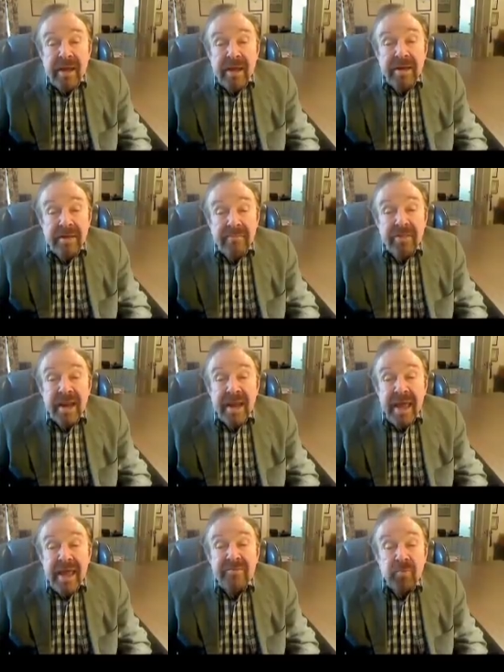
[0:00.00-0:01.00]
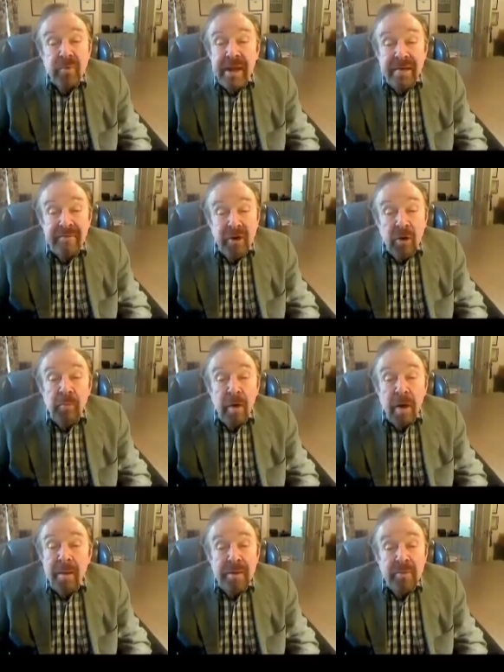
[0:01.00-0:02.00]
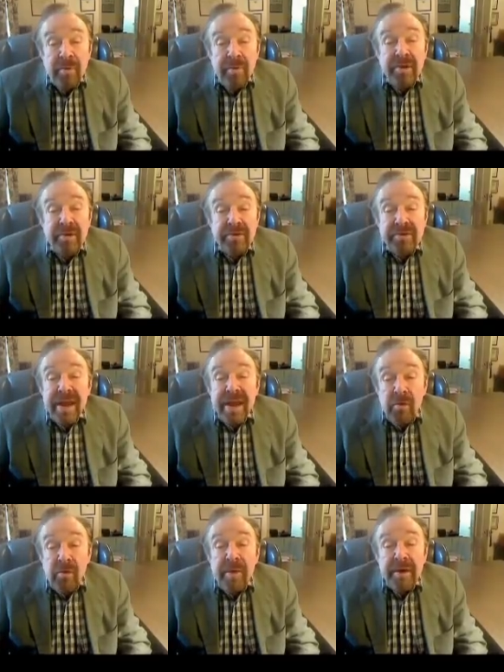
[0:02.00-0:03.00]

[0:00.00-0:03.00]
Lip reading: Nevertheless, we have no problem with the curtailment